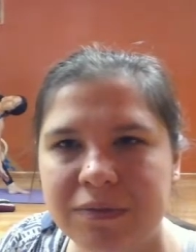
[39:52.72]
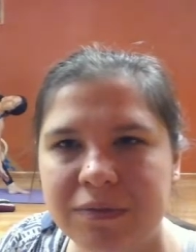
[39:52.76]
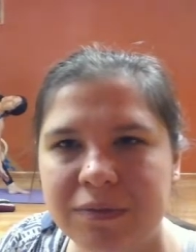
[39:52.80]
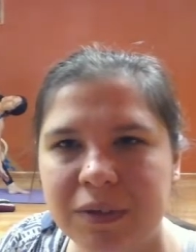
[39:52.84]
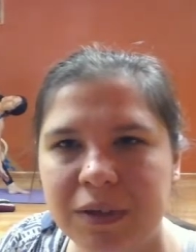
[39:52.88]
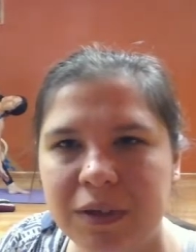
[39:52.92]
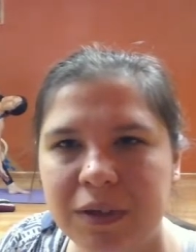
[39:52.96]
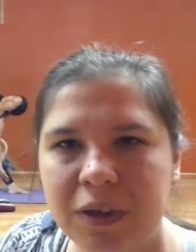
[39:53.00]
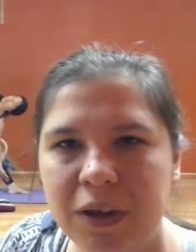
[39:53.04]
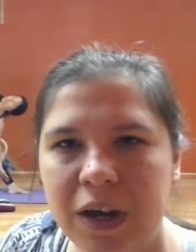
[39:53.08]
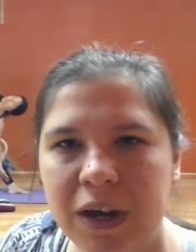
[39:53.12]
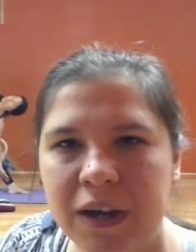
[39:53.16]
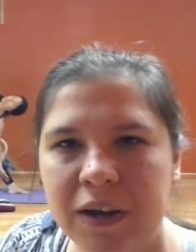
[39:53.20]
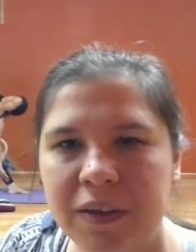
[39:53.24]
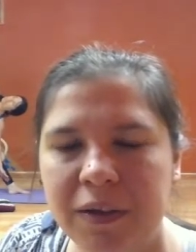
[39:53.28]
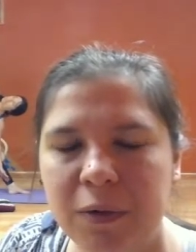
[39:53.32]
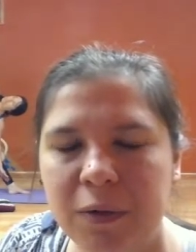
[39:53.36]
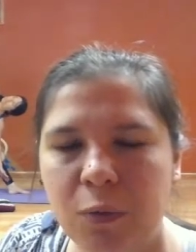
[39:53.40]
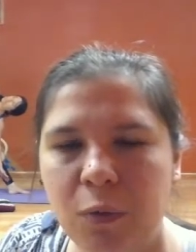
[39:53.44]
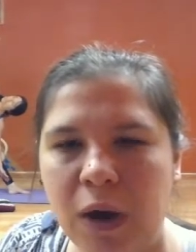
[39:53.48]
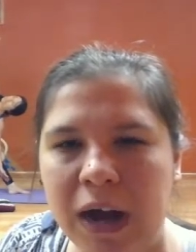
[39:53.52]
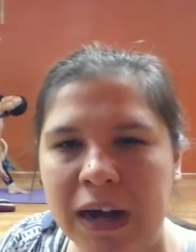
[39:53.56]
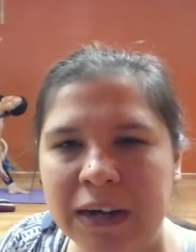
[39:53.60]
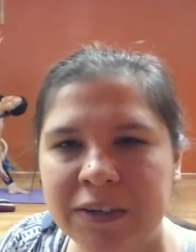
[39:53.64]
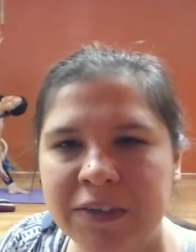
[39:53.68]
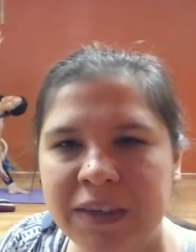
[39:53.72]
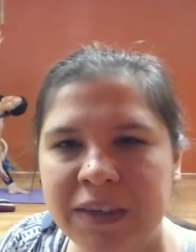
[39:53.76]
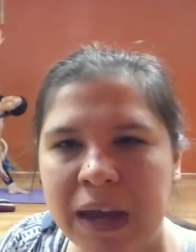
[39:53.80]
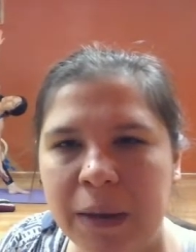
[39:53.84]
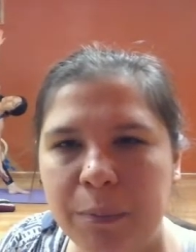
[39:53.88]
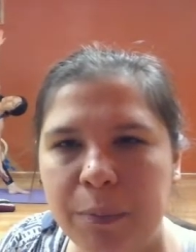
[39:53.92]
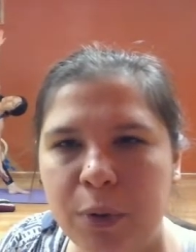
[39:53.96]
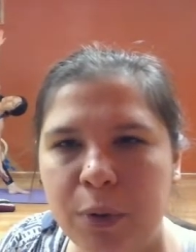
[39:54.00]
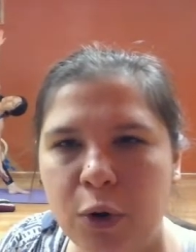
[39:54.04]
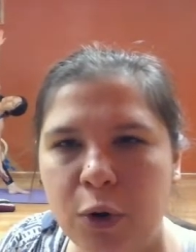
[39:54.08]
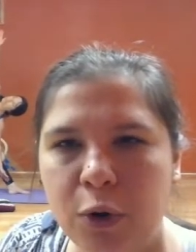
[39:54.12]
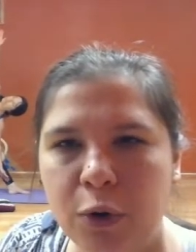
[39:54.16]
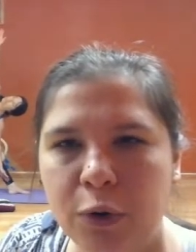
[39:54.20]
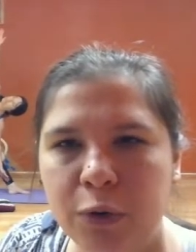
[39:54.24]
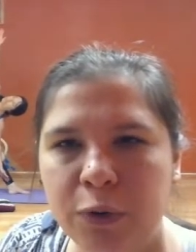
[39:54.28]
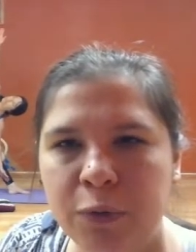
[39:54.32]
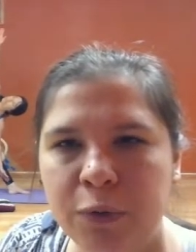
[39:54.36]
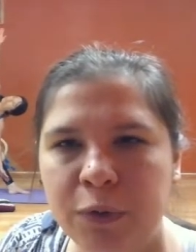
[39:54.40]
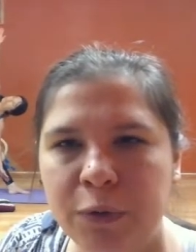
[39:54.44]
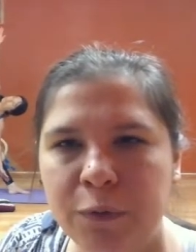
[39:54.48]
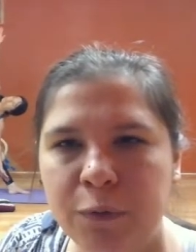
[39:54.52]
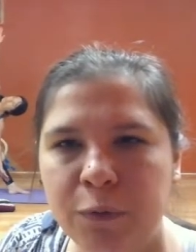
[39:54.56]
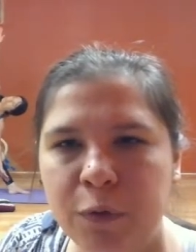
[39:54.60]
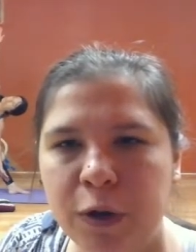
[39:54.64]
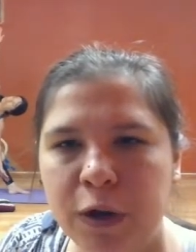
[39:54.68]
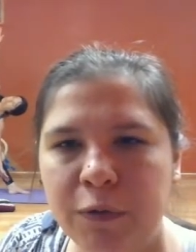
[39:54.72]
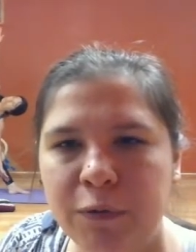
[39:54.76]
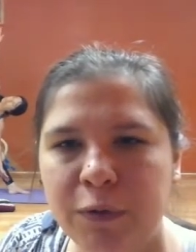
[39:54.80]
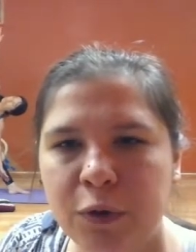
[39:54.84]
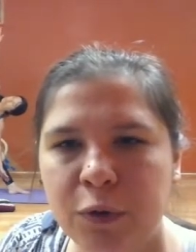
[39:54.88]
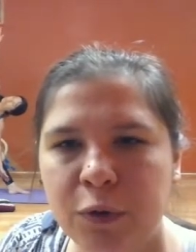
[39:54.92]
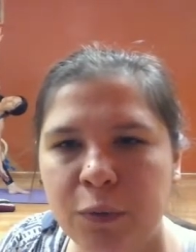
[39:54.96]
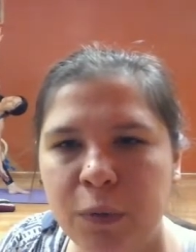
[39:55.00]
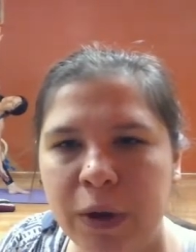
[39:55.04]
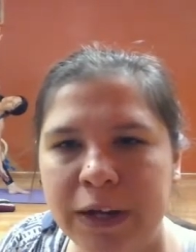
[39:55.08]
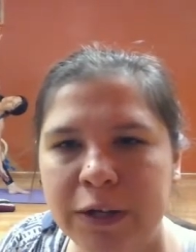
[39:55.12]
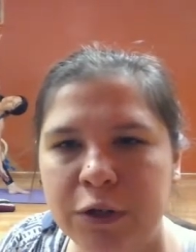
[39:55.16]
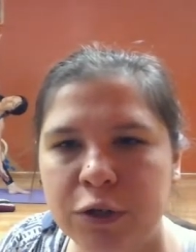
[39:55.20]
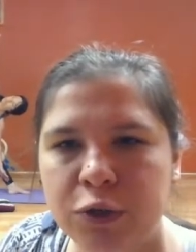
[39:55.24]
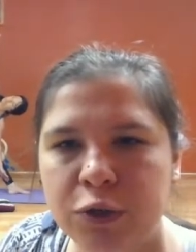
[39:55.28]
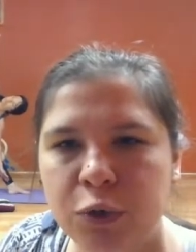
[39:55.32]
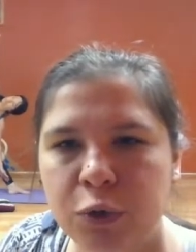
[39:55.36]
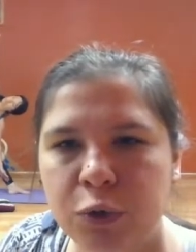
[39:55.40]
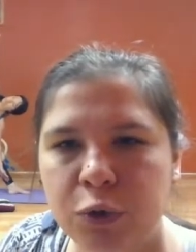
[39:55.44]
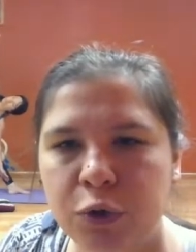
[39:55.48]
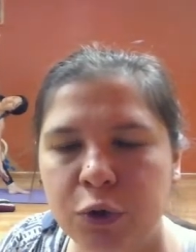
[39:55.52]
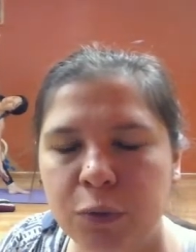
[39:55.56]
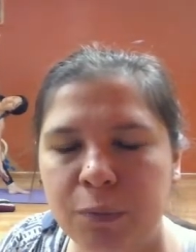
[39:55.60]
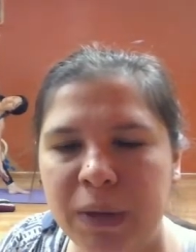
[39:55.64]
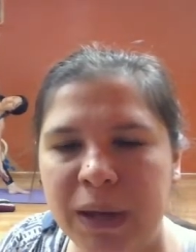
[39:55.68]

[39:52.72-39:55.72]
Good, and then watch that pull through the front of your right shoulder.